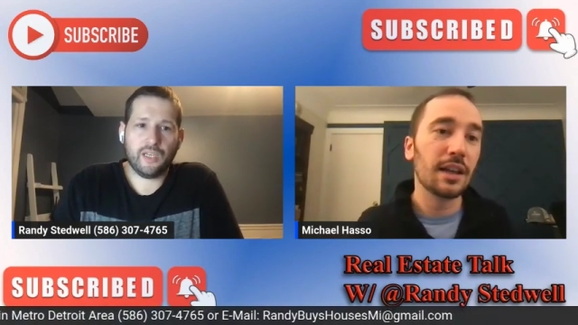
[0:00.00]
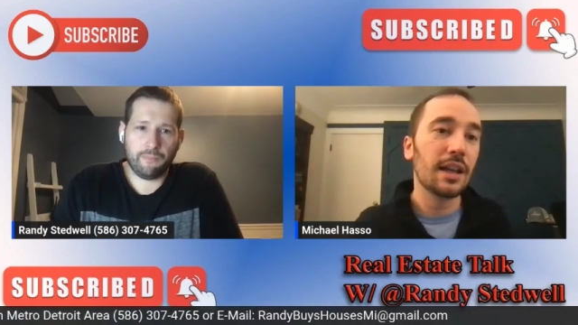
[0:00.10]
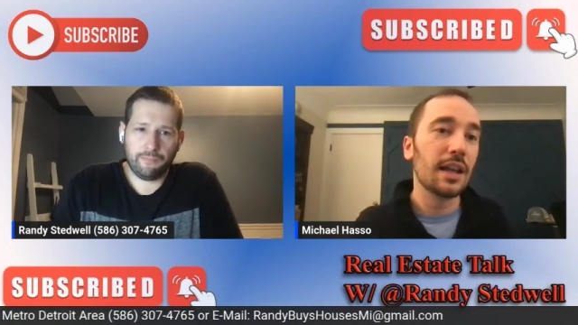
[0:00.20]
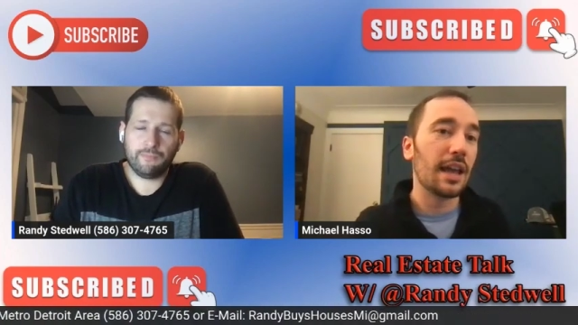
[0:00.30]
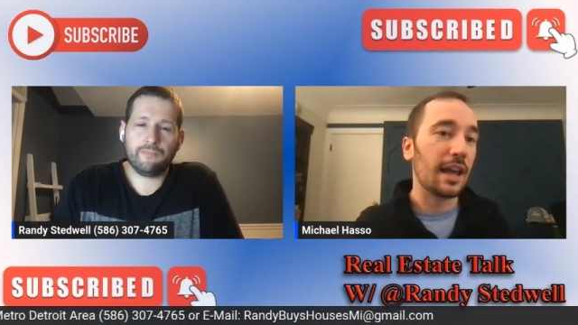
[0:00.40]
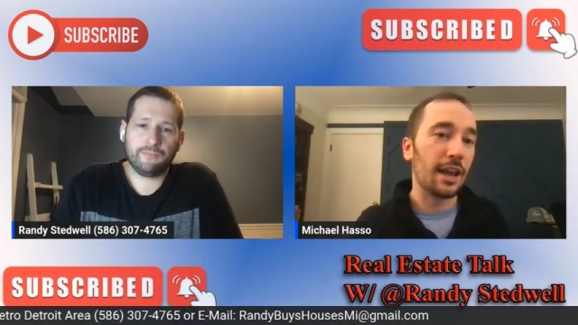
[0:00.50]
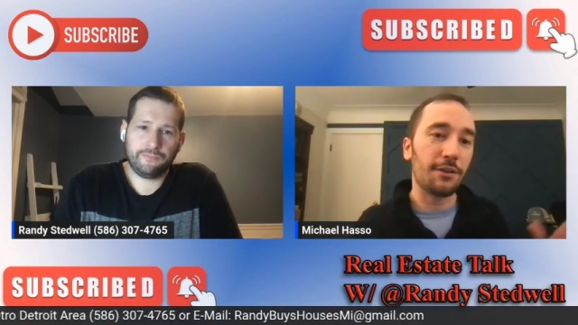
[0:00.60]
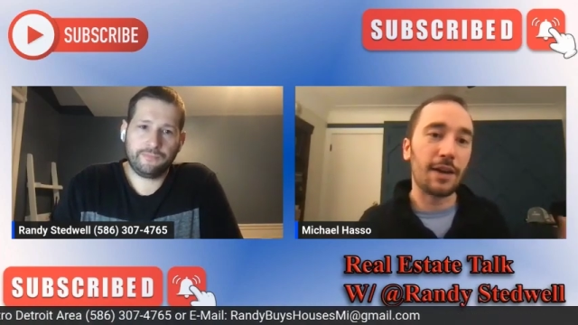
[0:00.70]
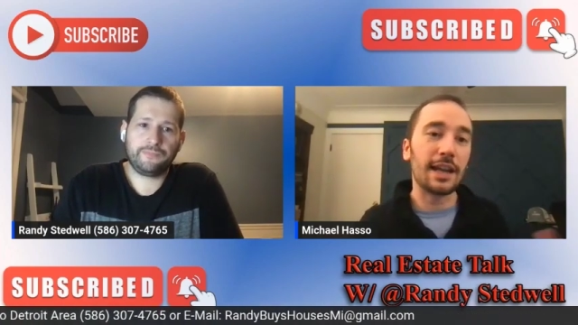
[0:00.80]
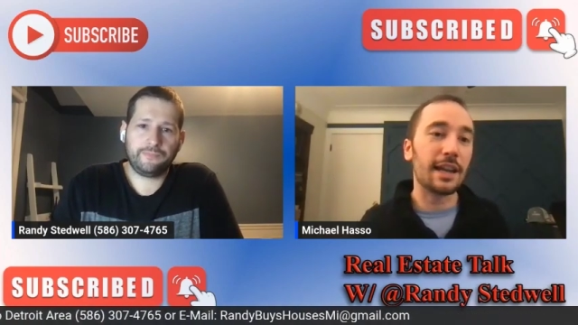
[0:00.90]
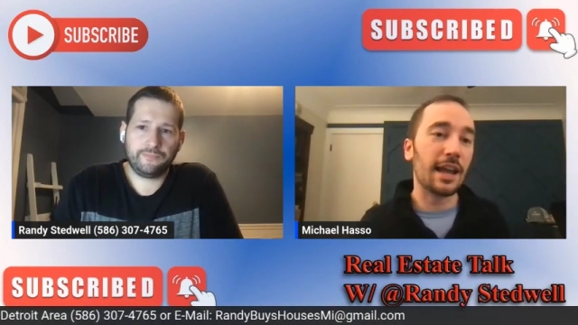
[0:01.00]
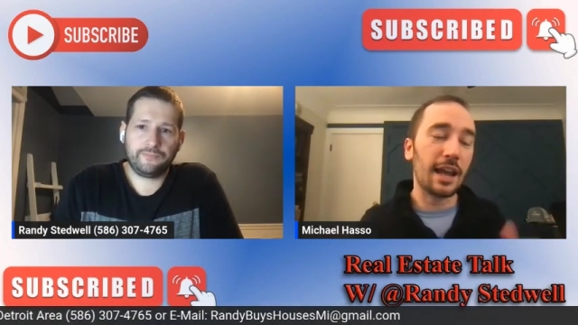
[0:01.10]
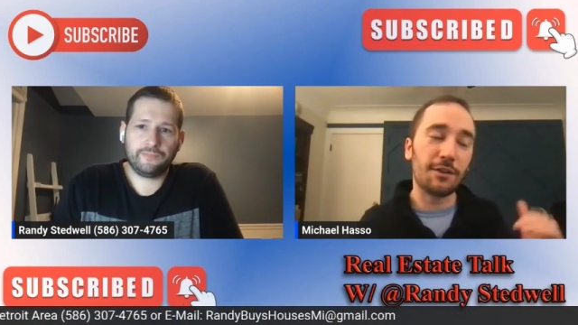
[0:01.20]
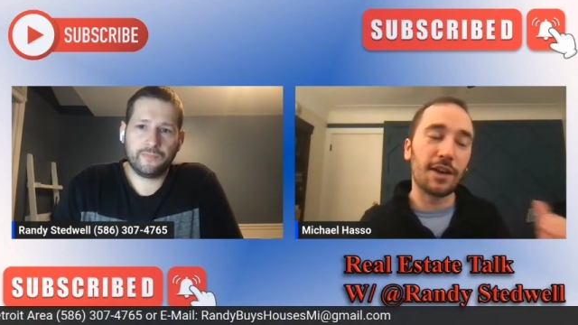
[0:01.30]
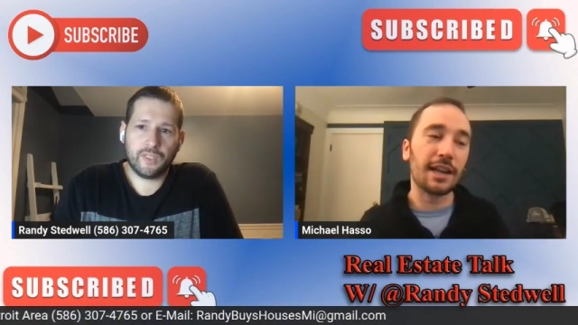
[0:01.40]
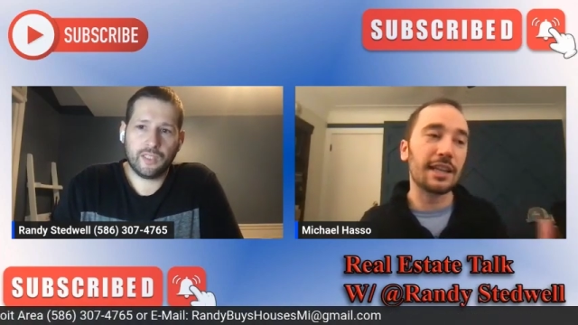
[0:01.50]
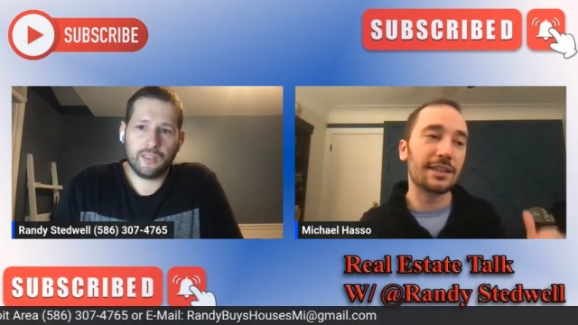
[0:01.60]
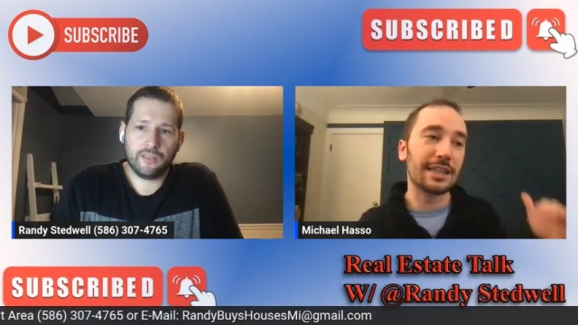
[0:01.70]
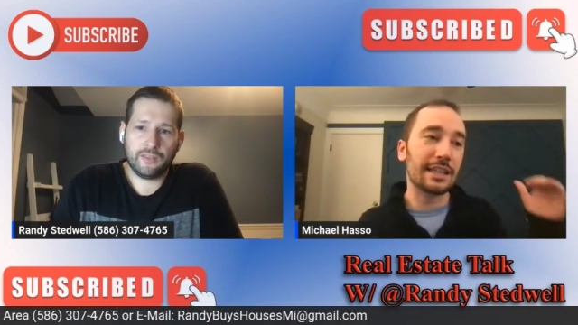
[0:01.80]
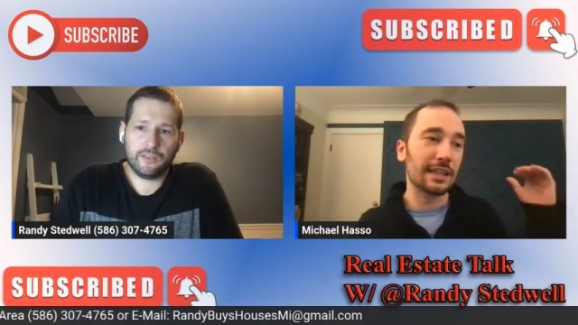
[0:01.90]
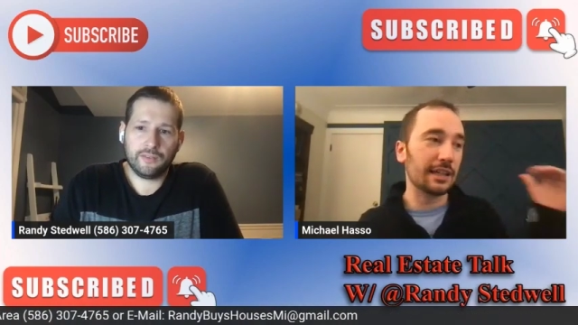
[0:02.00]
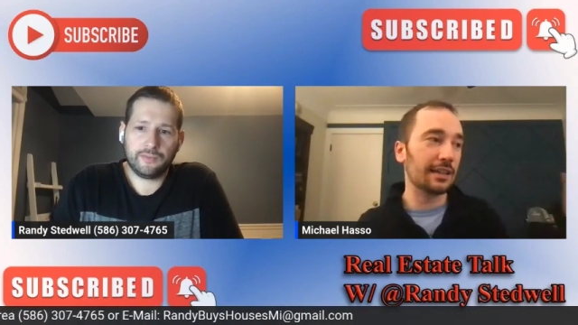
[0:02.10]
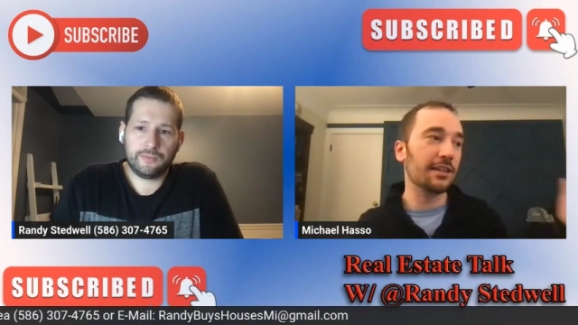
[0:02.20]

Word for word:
Speaker 1: Yep. I, if I need to,